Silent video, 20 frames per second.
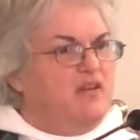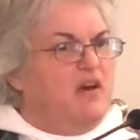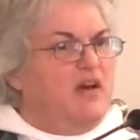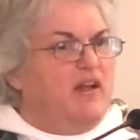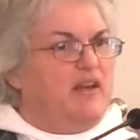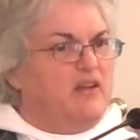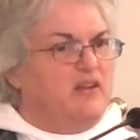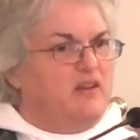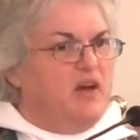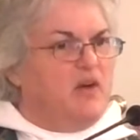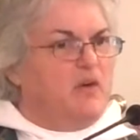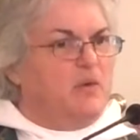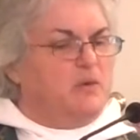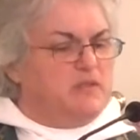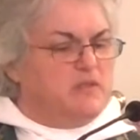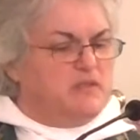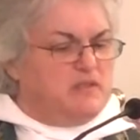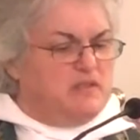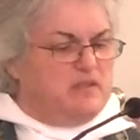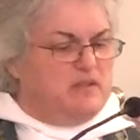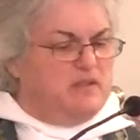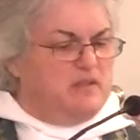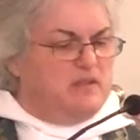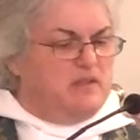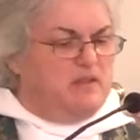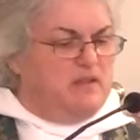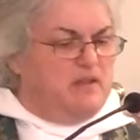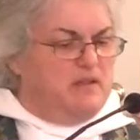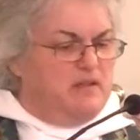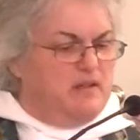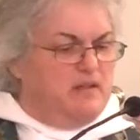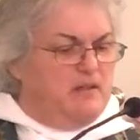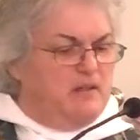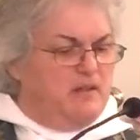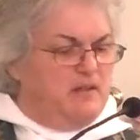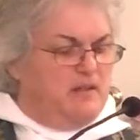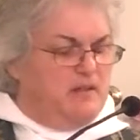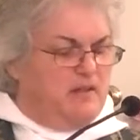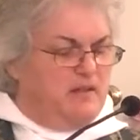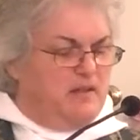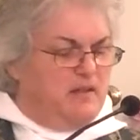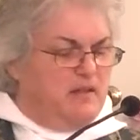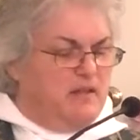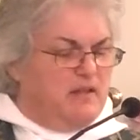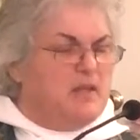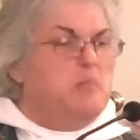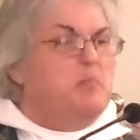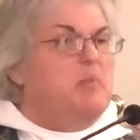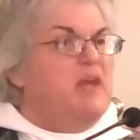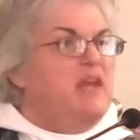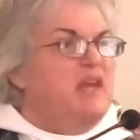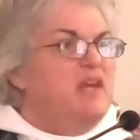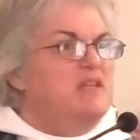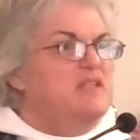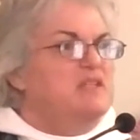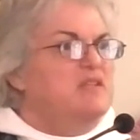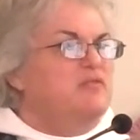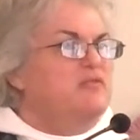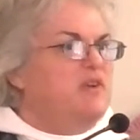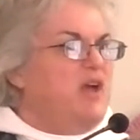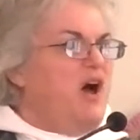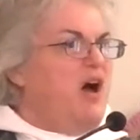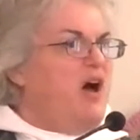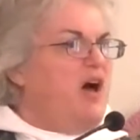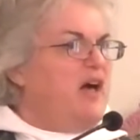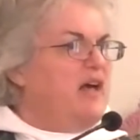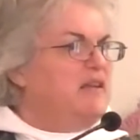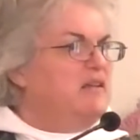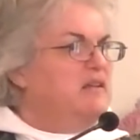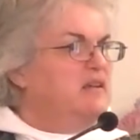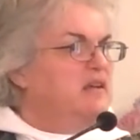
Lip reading: not a ghost. The peace of God